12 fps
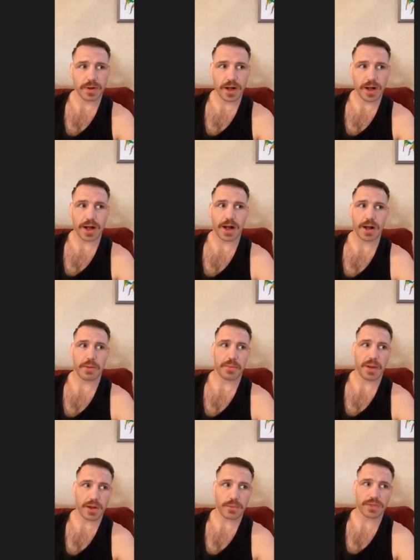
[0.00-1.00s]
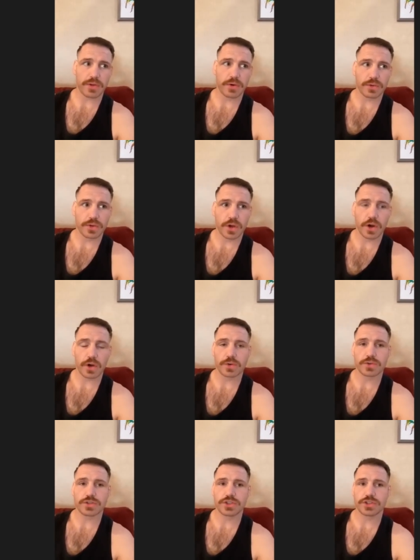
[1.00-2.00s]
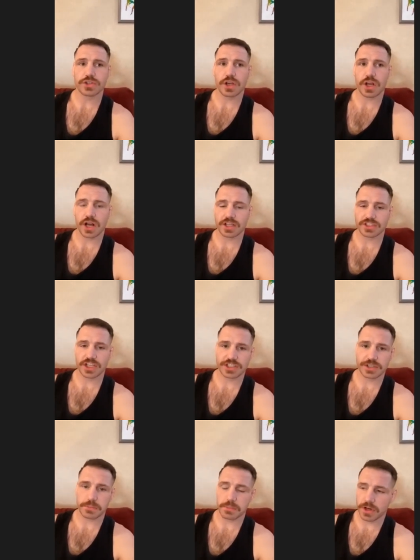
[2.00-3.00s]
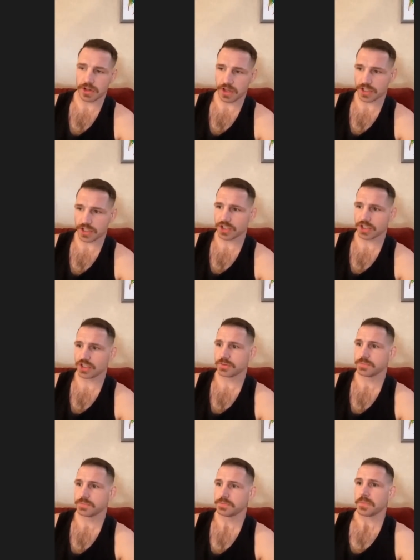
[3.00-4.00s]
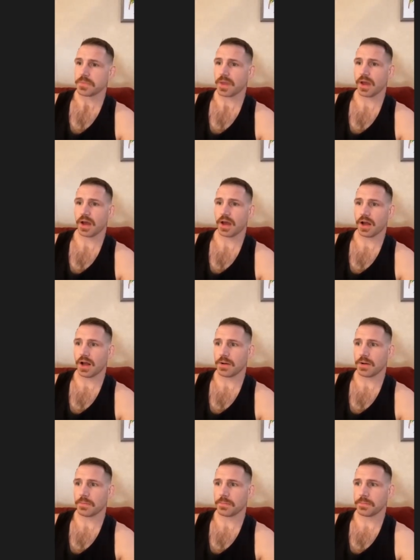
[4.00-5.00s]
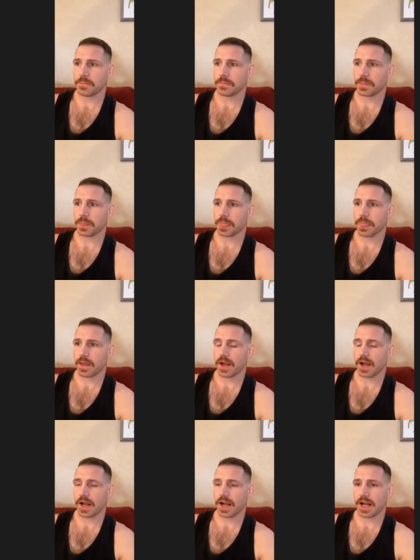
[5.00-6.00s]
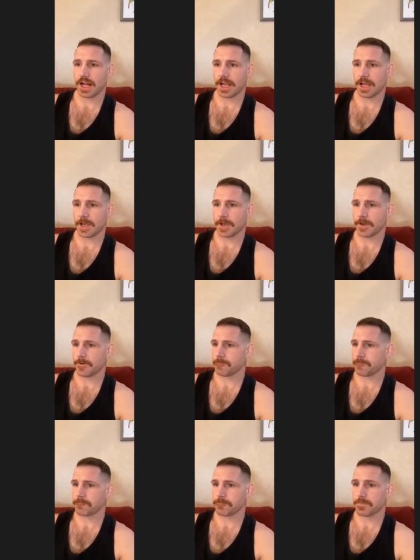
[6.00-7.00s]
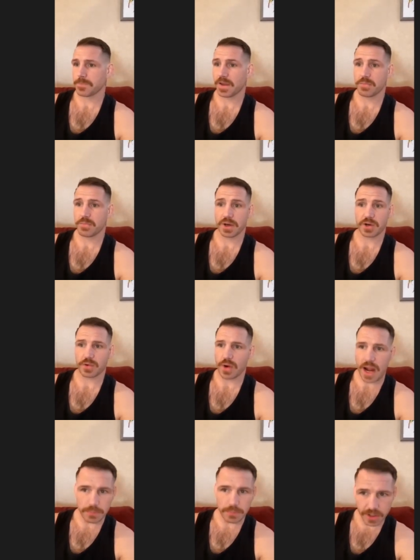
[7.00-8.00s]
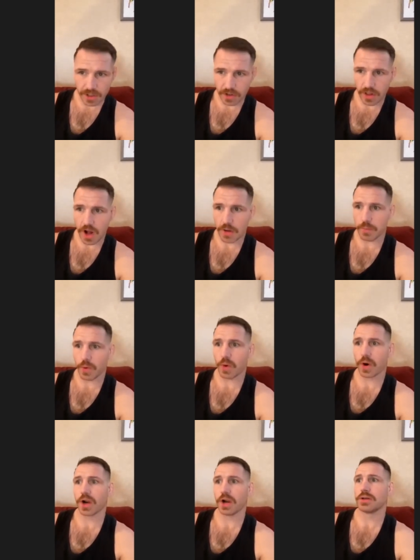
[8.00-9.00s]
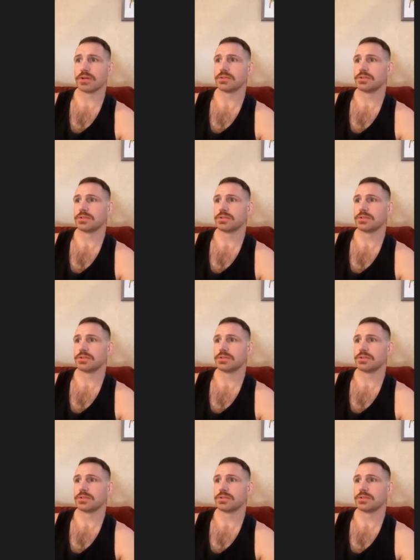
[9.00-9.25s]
Uh, I'm back with an old coach, uh, Jason Mertlich. Um, I have been grappling a lot more.